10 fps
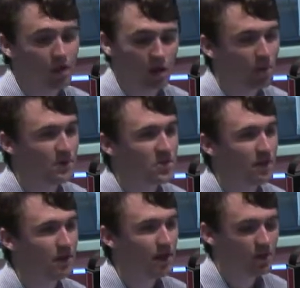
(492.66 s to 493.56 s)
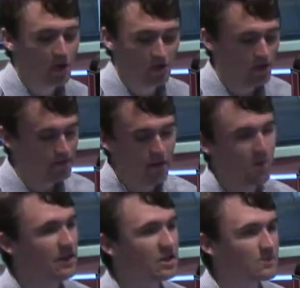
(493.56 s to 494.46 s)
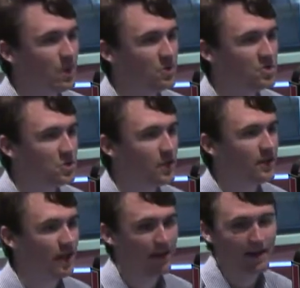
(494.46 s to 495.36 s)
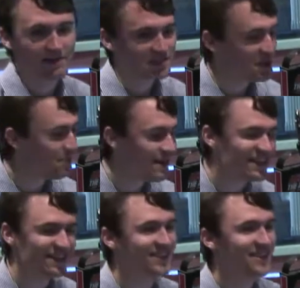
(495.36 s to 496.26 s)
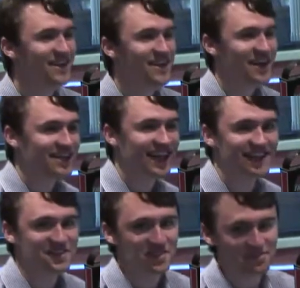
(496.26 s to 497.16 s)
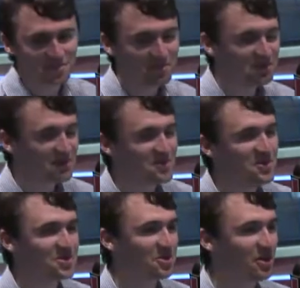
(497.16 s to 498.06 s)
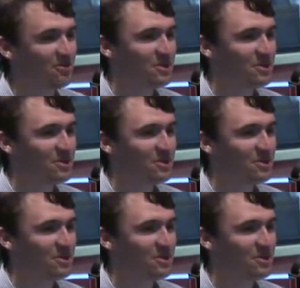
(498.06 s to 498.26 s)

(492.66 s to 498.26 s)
100%. They've never been exposed to it, and I still make a case, and sometimes you disagree with me,